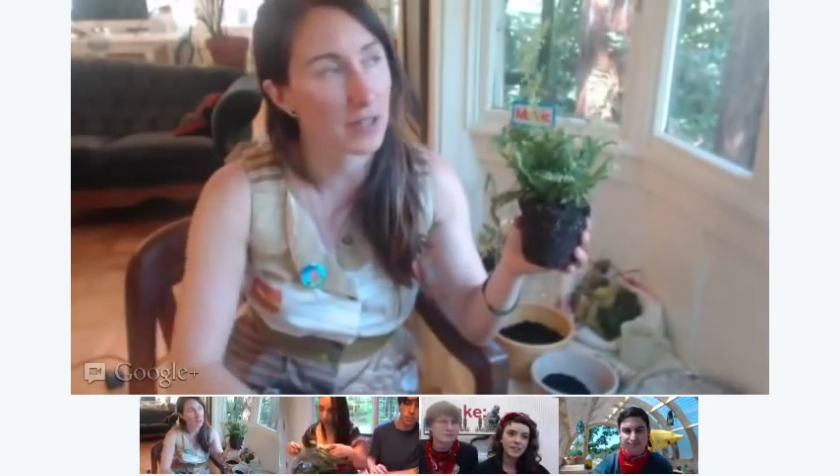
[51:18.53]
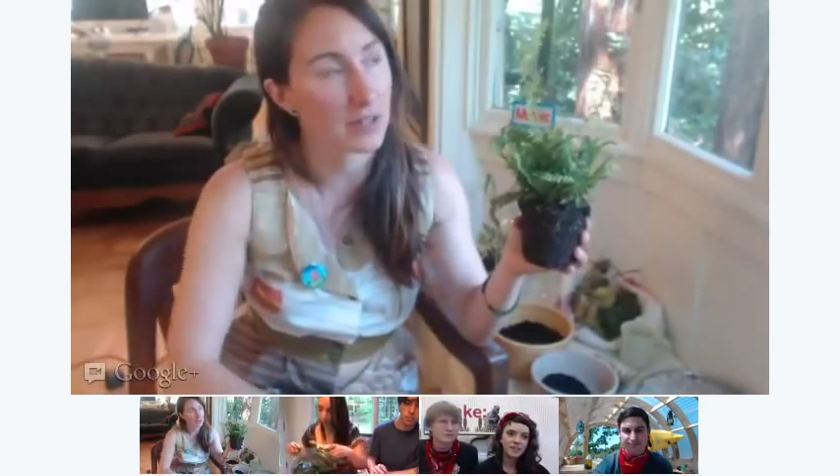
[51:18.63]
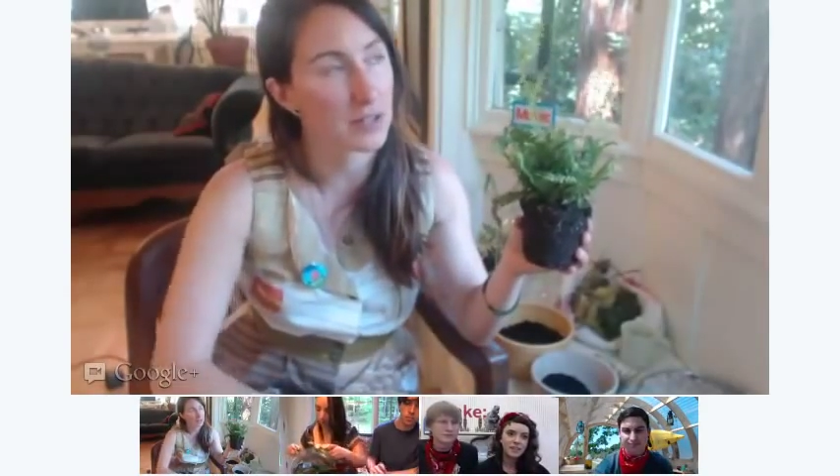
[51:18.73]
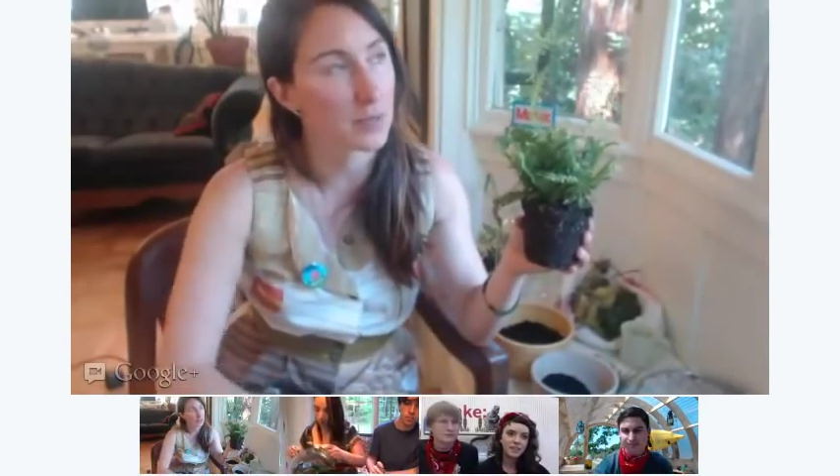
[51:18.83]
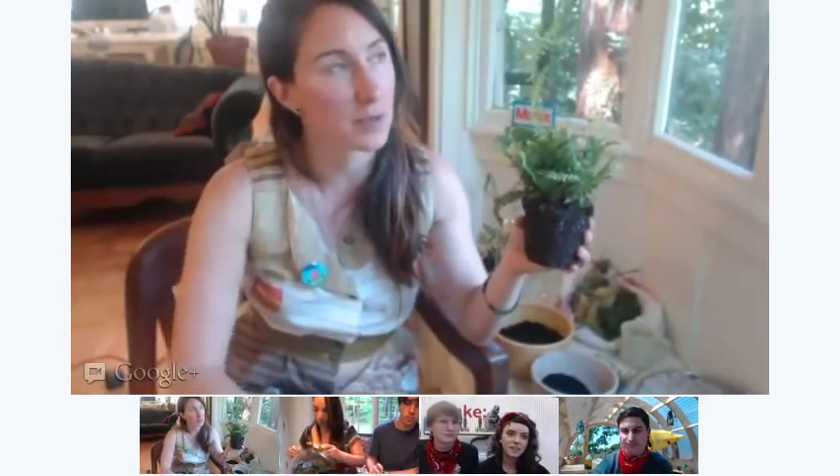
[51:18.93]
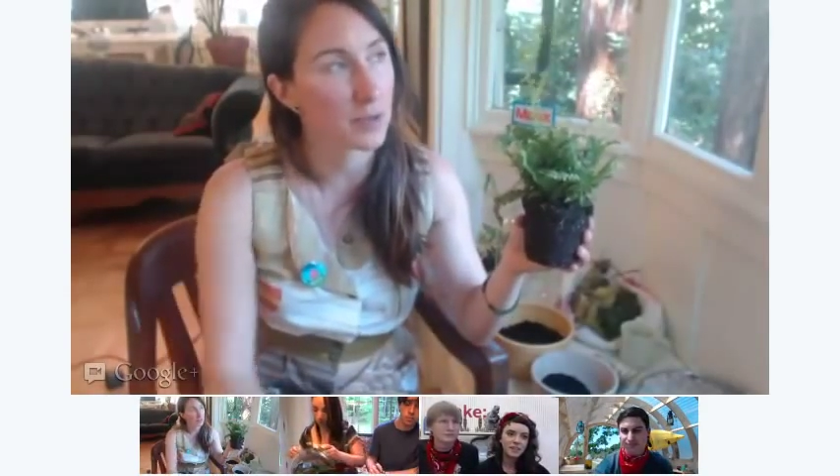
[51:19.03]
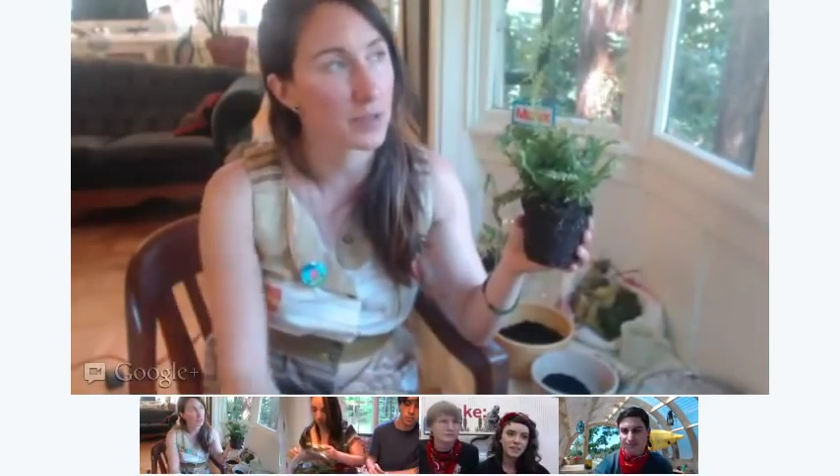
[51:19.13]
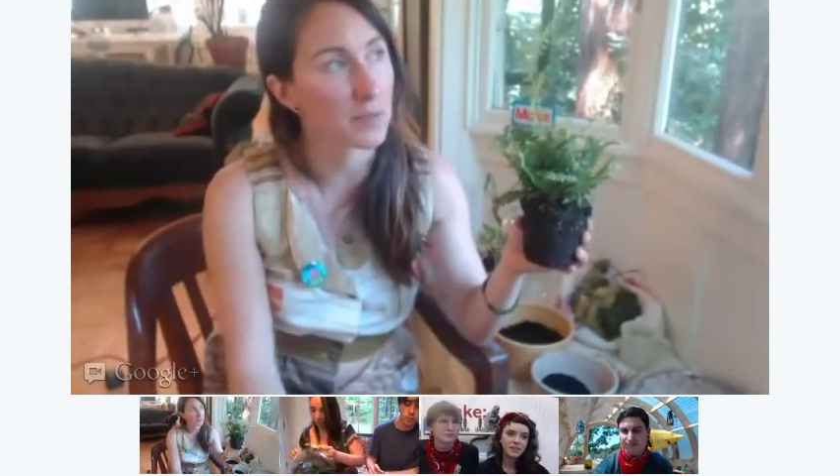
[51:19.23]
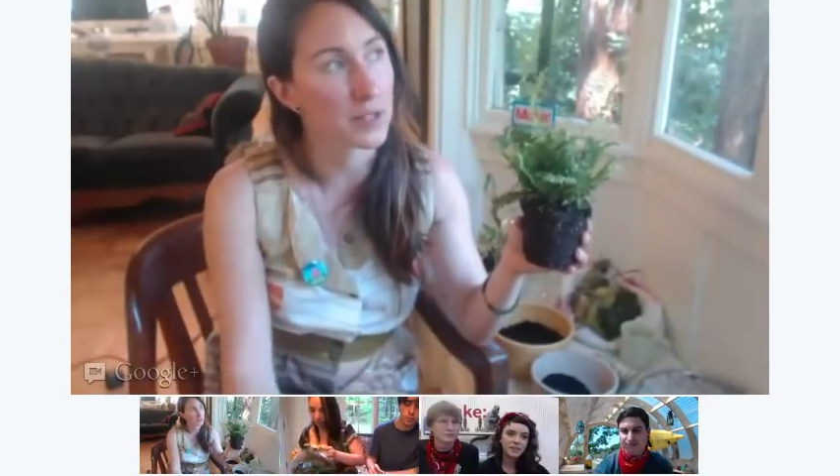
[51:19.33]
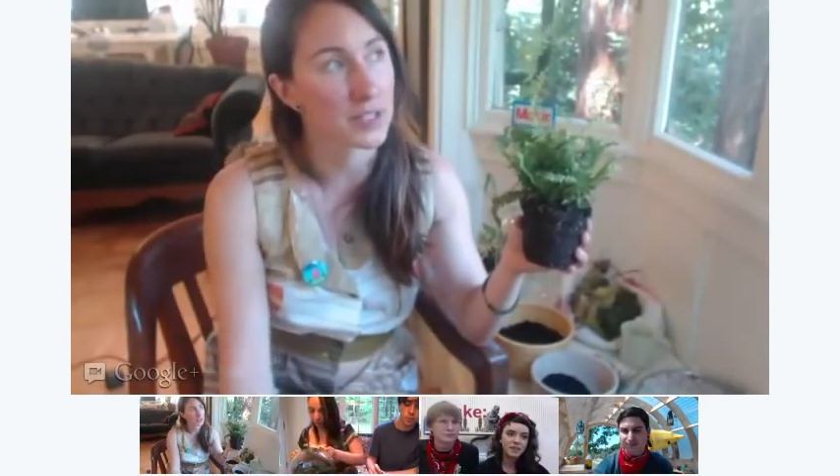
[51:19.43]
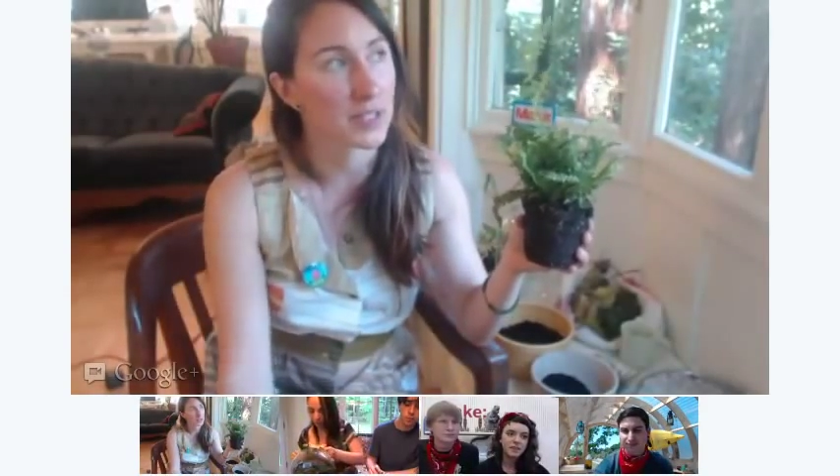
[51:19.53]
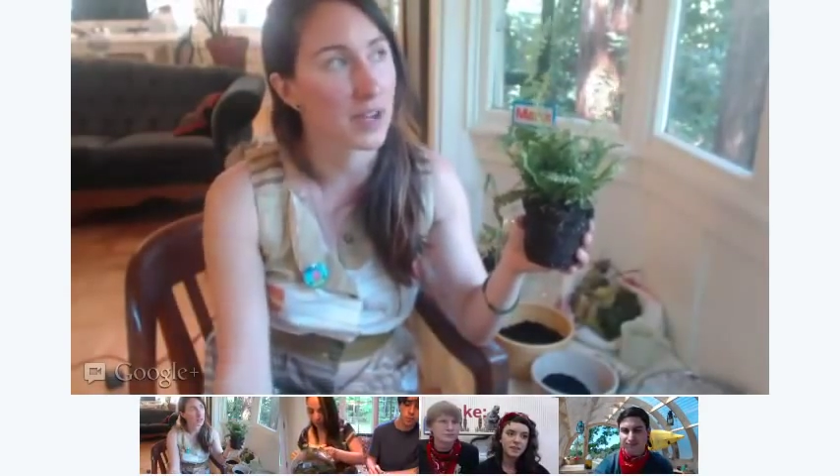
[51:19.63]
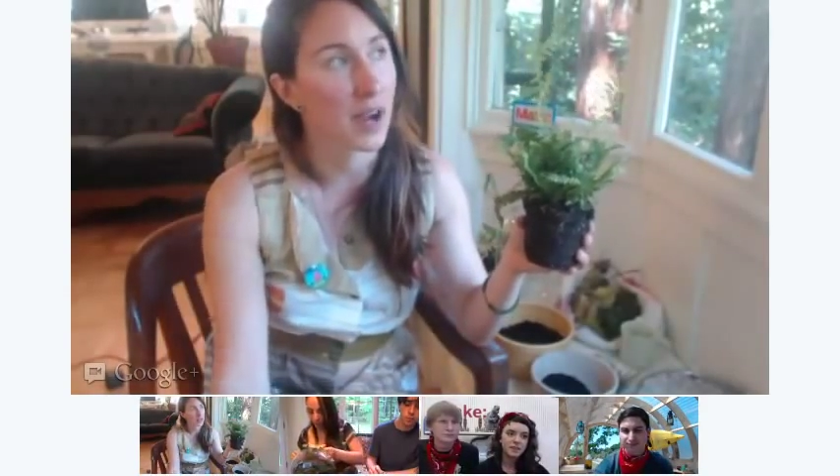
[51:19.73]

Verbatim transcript: it'll still be really moist in there.